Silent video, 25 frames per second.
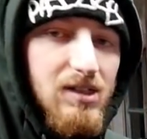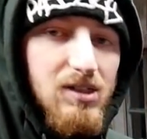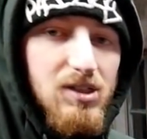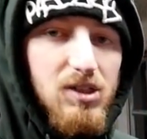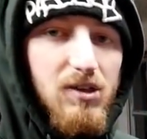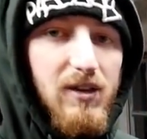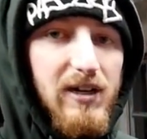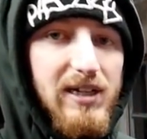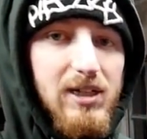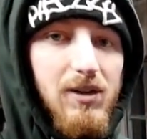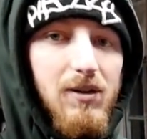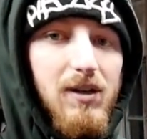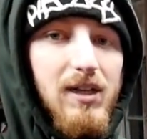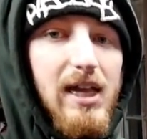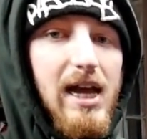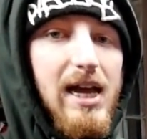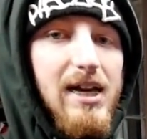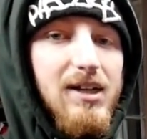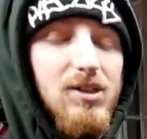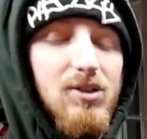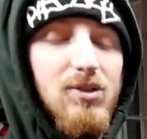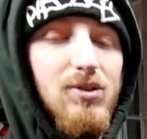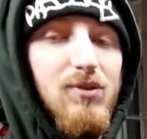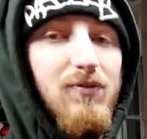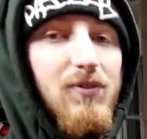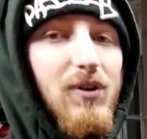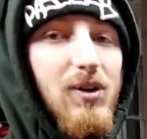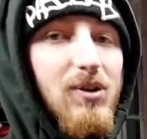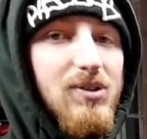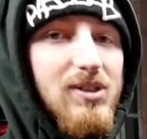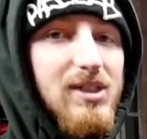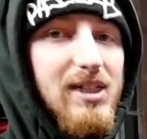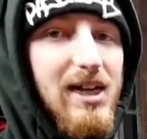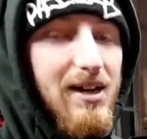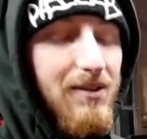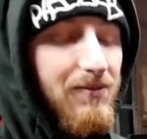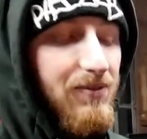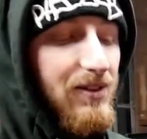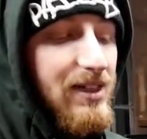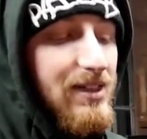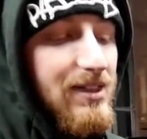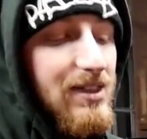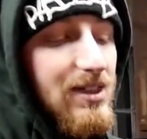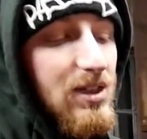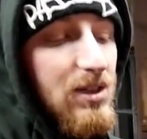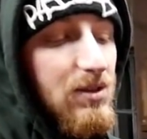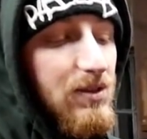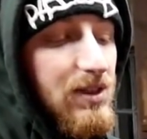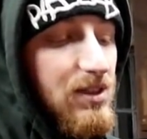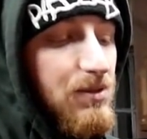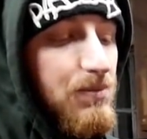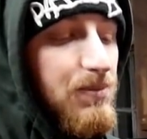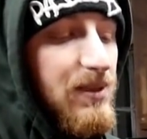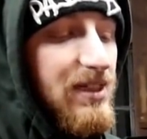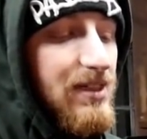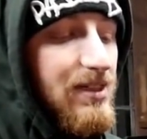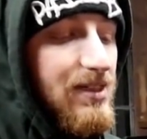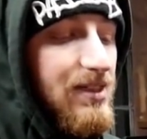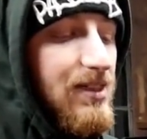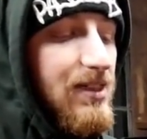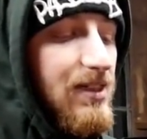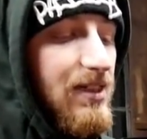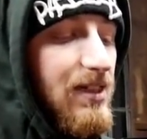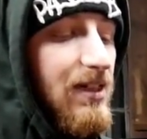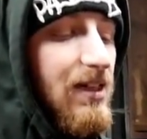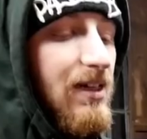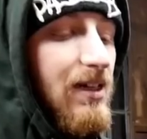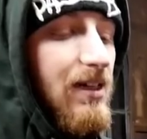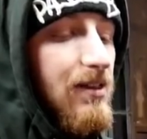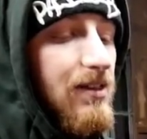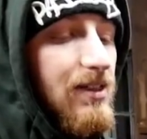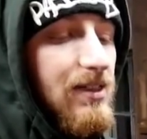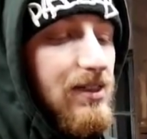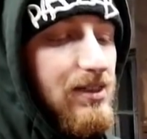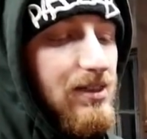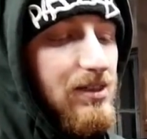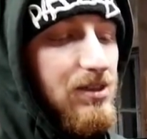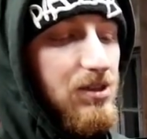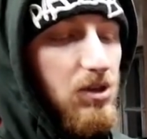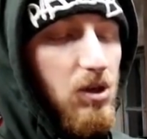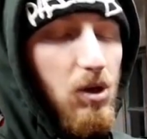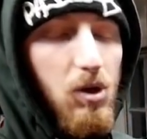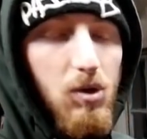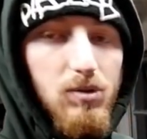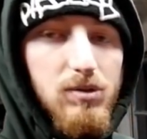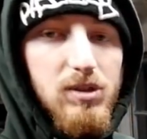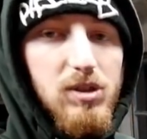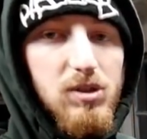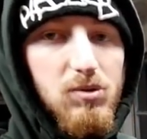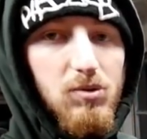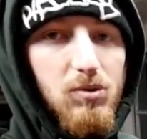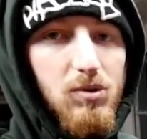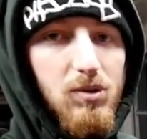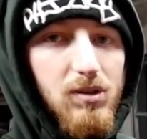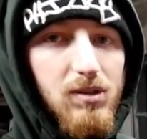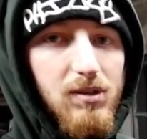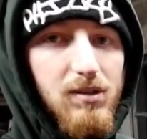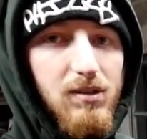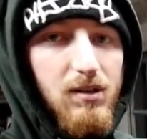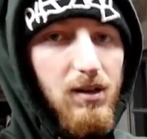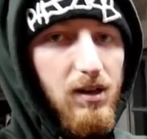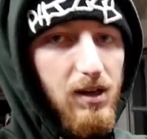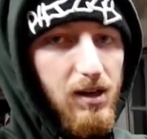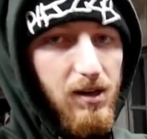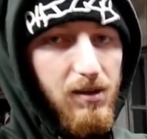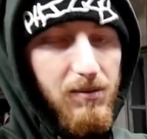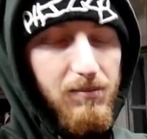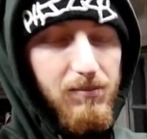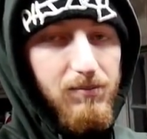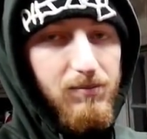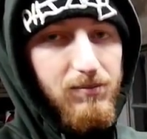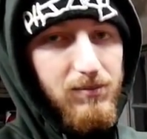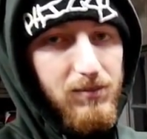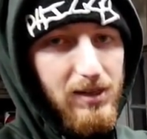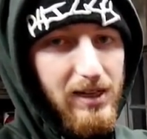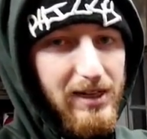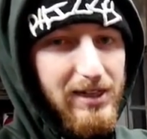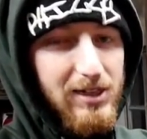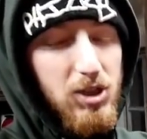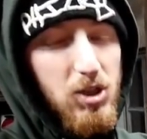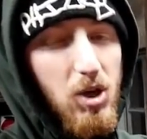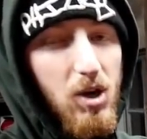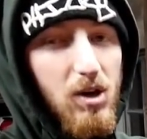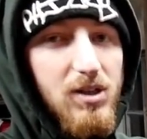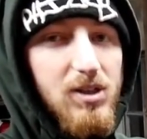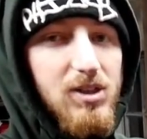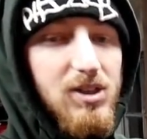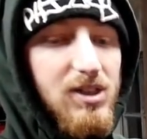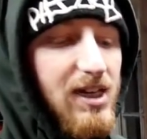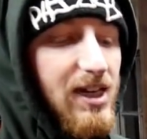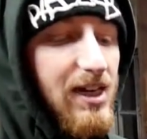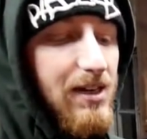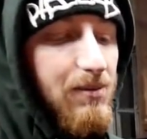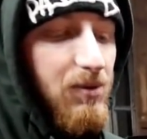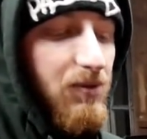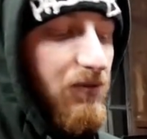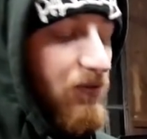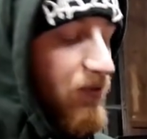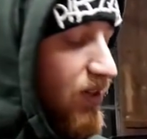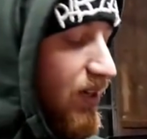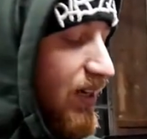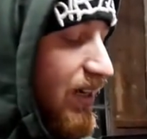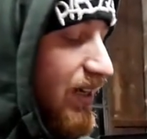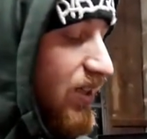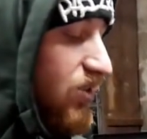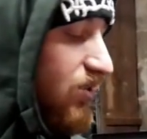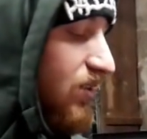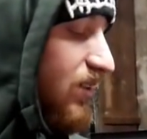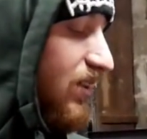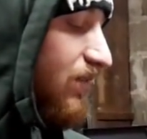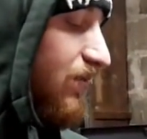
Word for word: So I know a lot of new phones have like the U S B C. This is an old school um, like charger cable for an Android